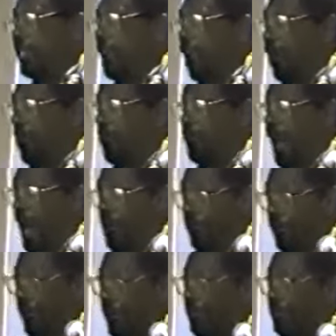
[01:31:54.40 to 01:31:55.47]
the old
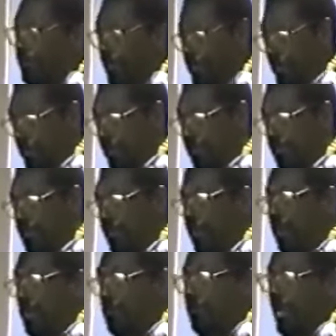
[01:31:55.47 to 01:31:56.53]
African system.
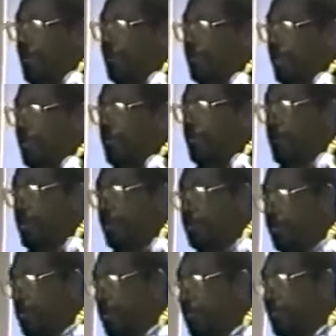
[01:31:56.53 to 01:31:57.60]
Maybe some of you
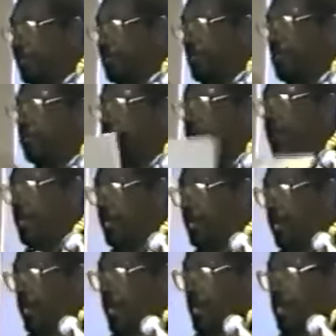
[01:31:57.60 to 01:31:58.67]
want to do a little research on it